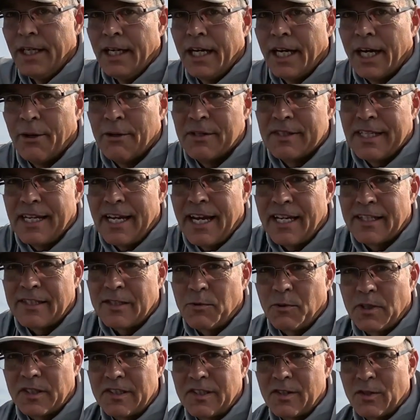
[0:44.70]
I was
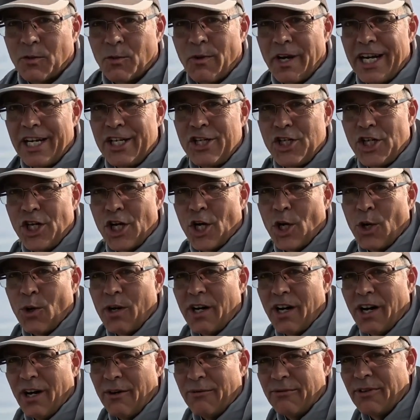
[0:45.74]
asked what's the ratio
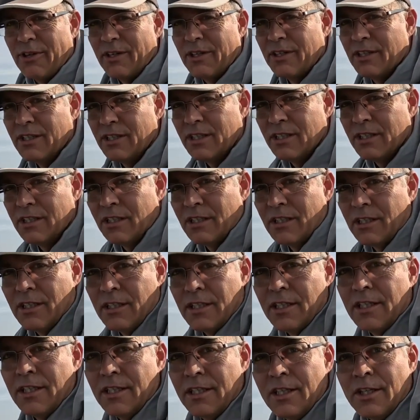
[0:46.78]
of
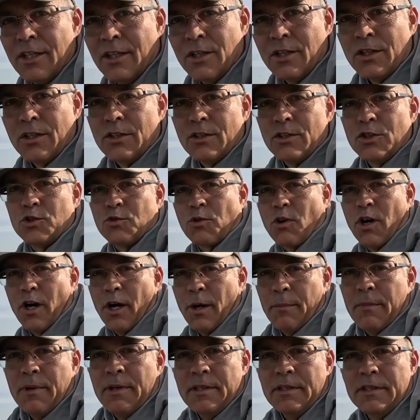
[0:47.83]

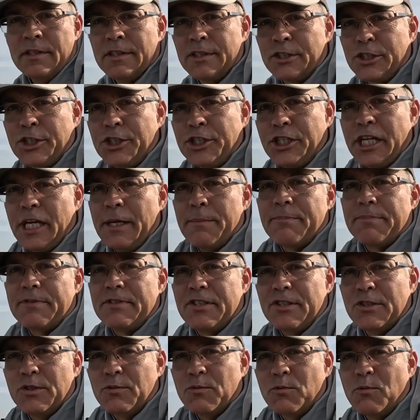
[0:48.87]
drum or sheep
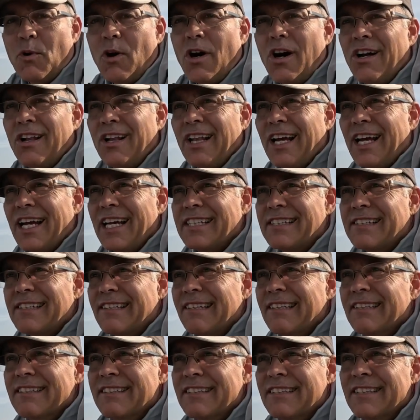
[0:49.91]
to
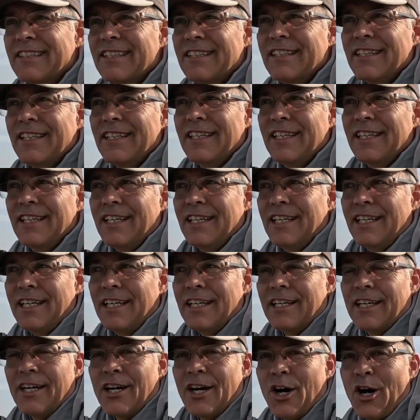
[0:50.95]
walleyes.
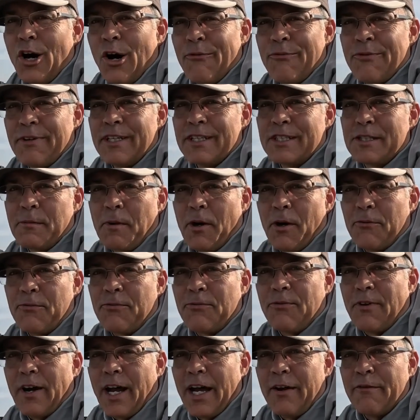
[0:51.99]
Often it's about
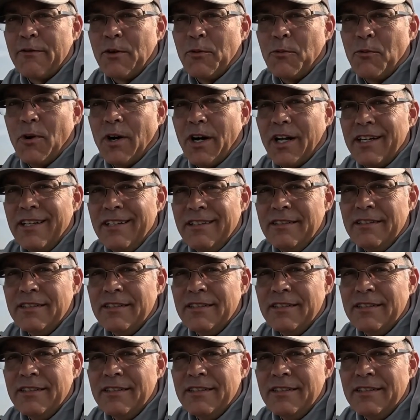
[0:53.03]
5 to 1,